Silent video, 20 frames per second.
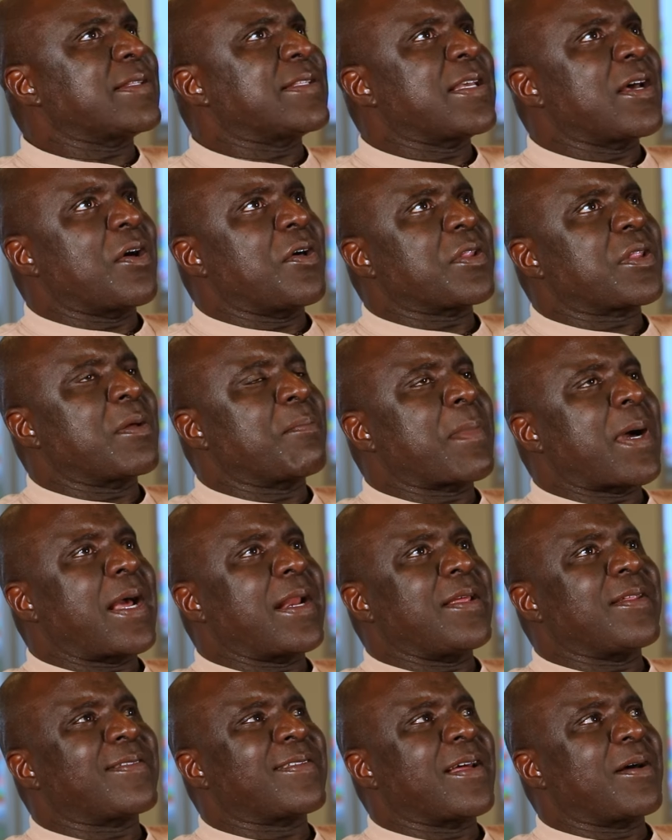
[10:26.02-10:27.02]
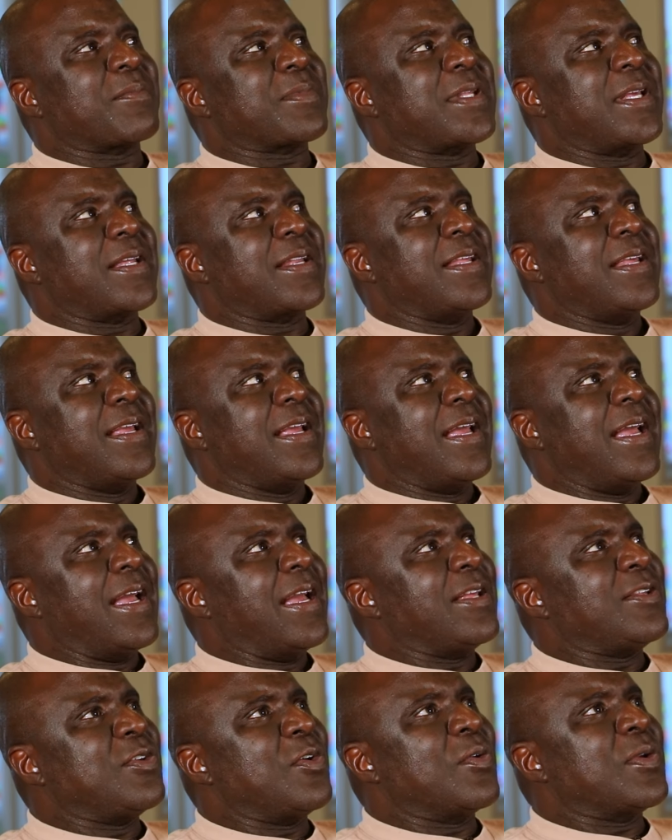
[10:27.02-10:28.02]
tell somebody something
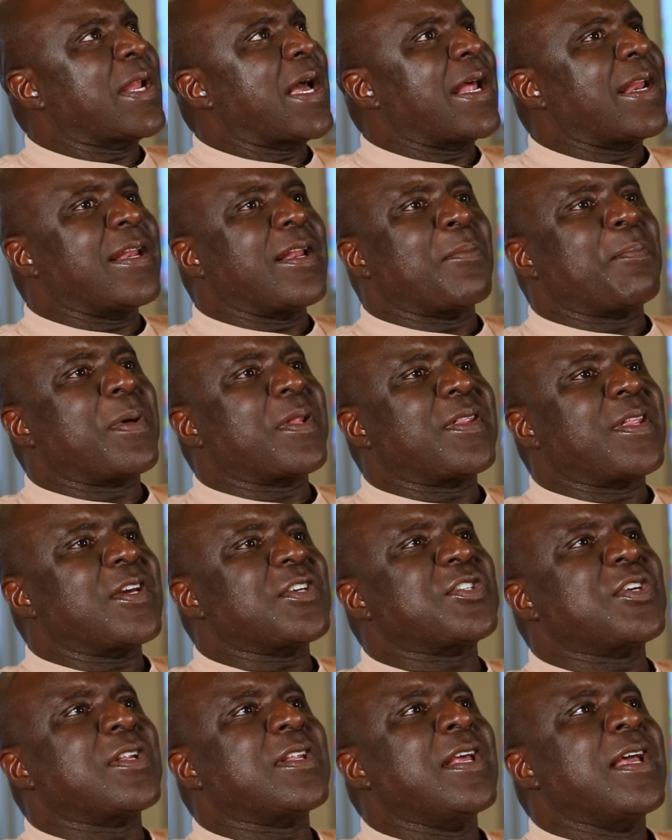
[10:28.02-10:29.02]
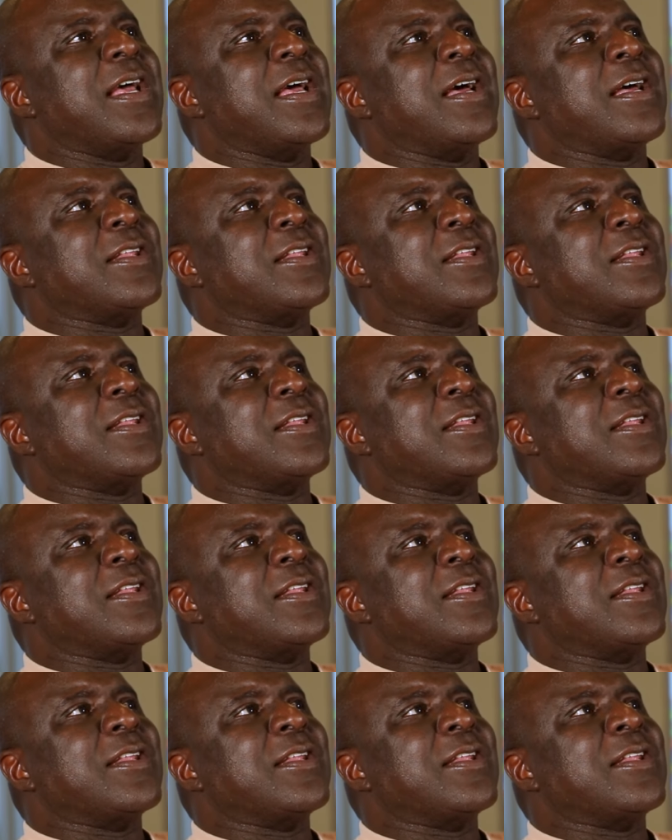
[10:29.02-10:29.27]
and you're not in a position.